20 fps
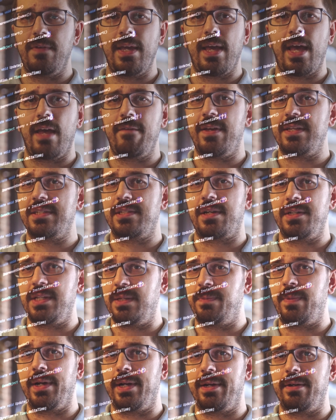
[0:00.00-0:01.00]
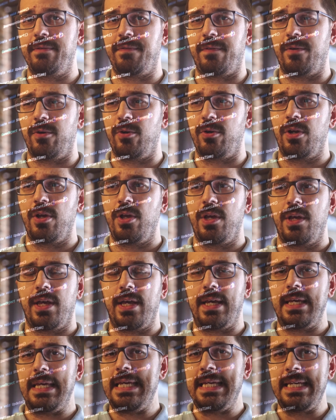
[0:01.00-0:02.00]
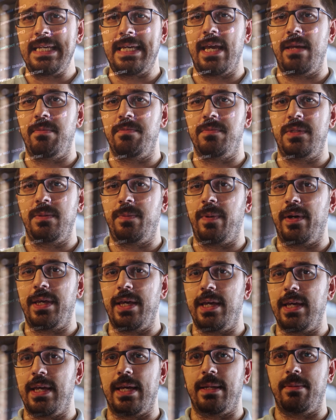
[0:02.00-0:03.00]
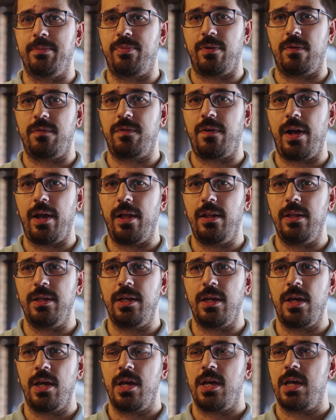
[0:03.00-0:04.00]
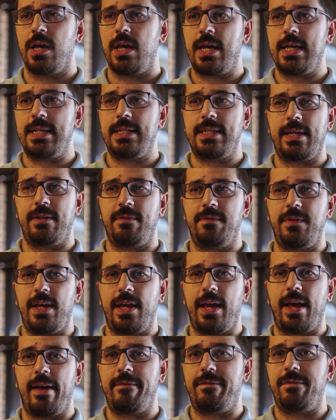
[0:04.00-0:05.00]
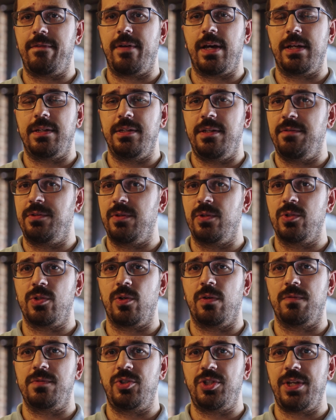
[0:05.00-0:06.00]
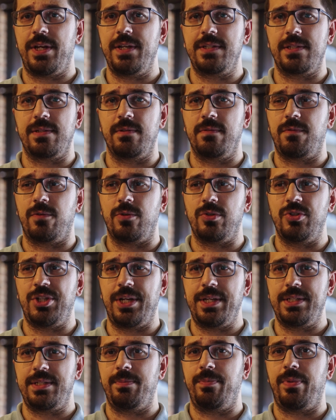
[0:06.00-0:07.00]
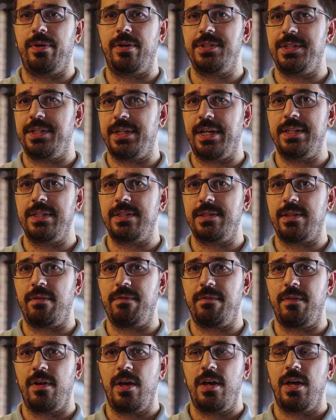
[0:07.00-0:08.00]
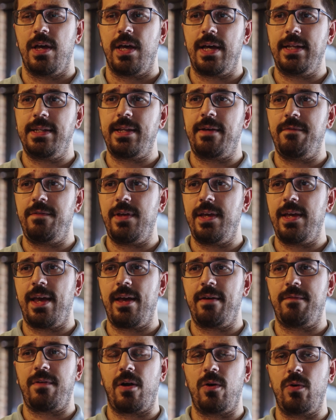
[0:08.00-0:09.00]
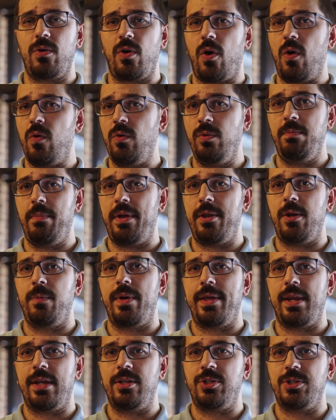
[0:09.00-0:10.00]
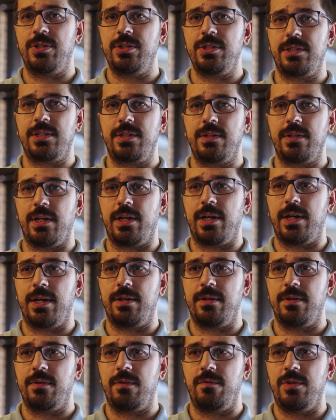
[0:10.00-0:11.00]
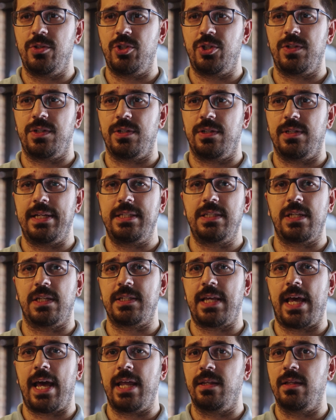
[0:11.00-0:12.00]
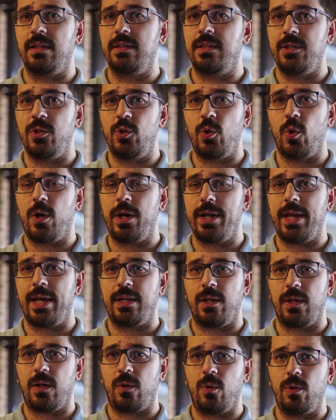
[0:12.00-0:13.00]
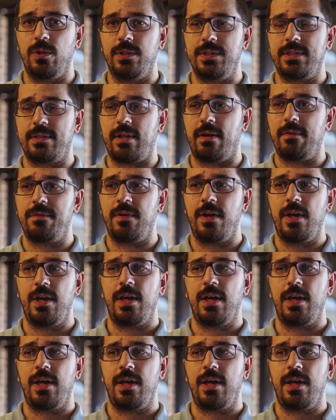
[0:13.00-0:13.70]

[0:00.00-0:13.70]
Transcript: we have SR debugger for uh, in-game debugging and profiling and then we have uh, Newtonsoft JSON for JSON parsing and stuff and then we have our own menu managers uh, which lets us handle the UI and all the stuff